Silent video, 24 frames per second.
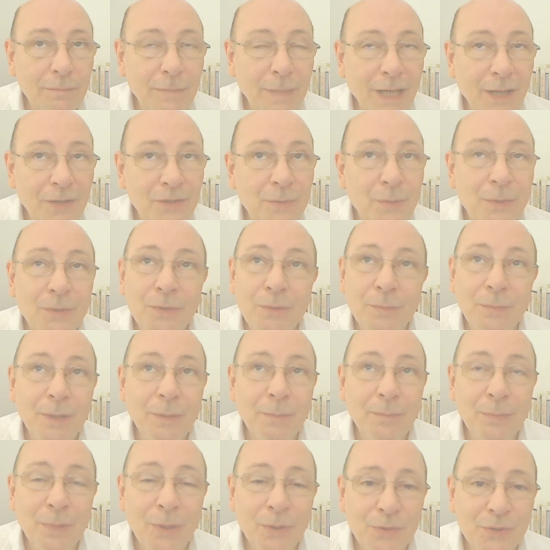I suppose it would be
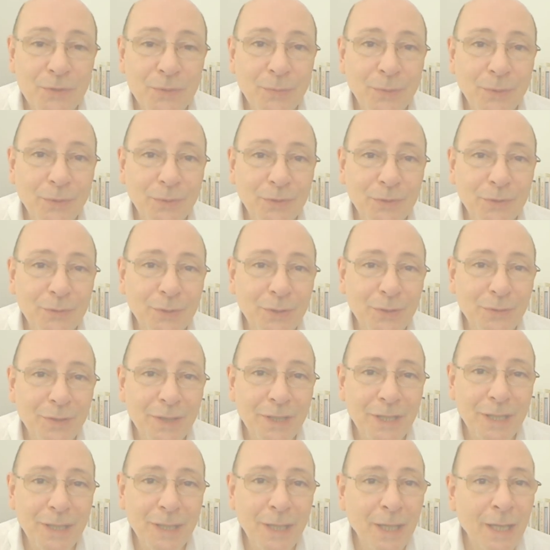impossible to
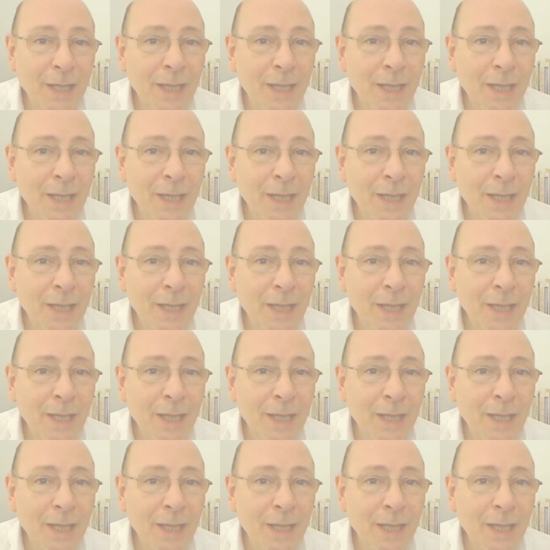agree